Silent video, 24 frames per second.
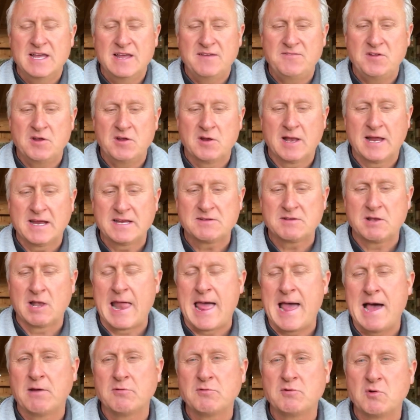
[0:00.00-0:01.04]
If you like
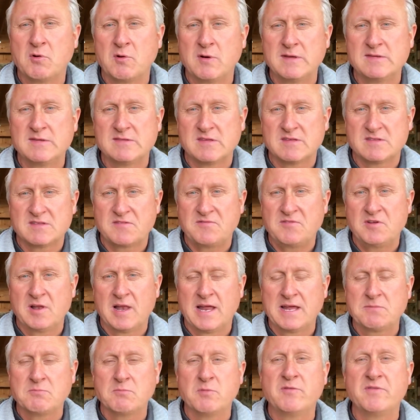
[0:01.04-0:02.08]
loud noises, if you
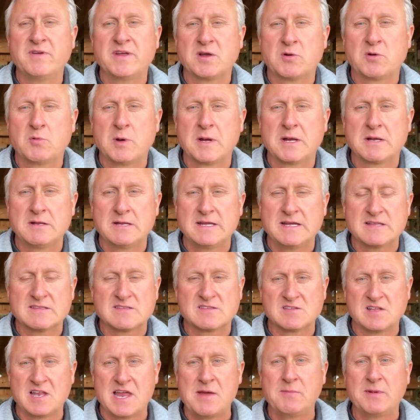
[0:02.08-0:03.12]
like moving quickly and
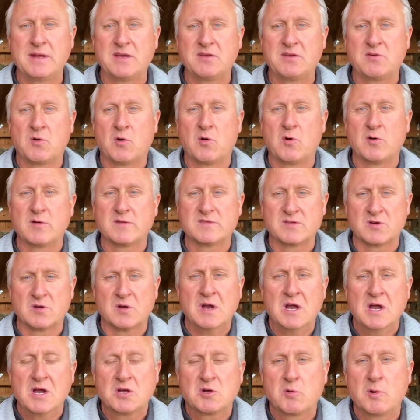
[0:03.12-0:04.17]
slamming doors or
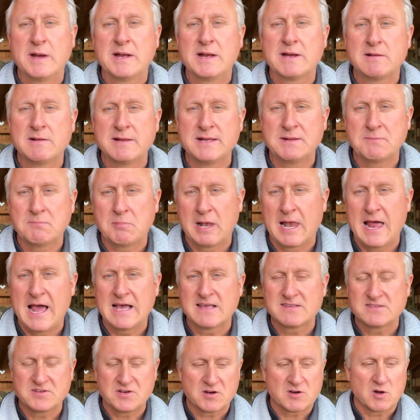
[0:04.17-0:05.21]
crinkling
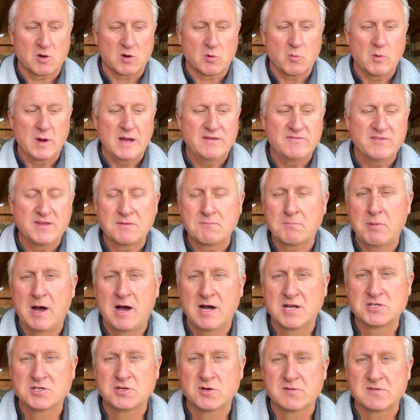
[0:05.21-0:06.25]
plastic or waving
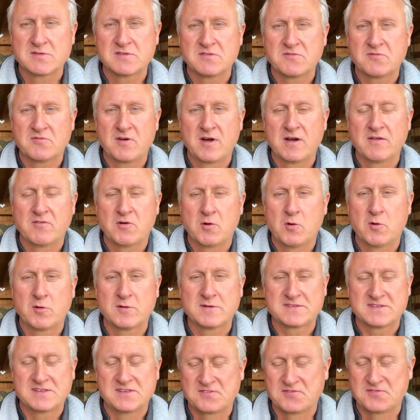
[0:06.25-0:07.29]
ponchos in front of a
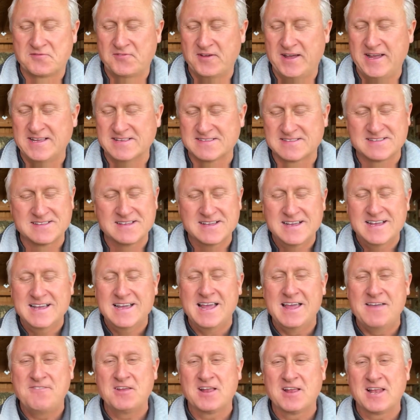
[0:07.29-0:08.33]
horse's face,
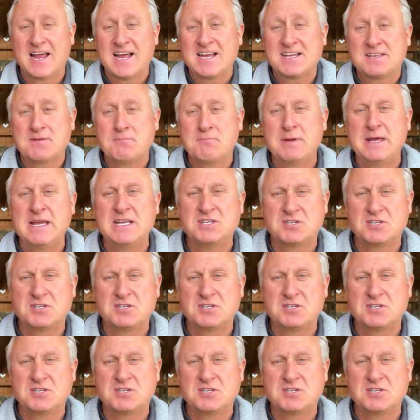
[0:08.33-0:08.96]
if you like to be